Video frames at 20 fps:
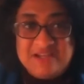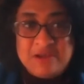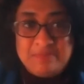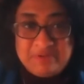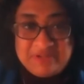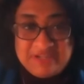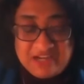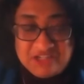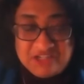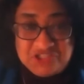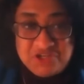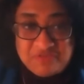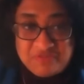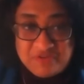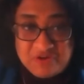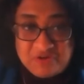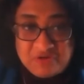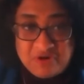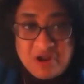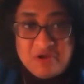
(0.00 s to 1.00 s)
potential for
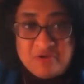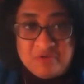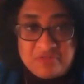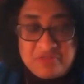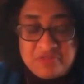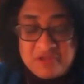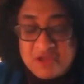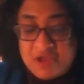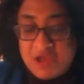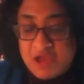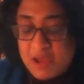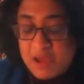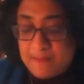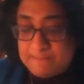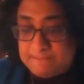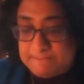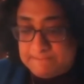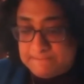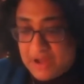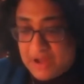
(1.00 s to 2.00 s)
growth.
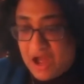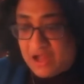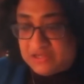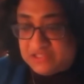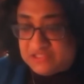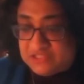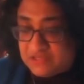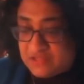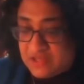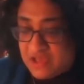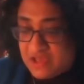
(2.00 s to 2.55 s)
But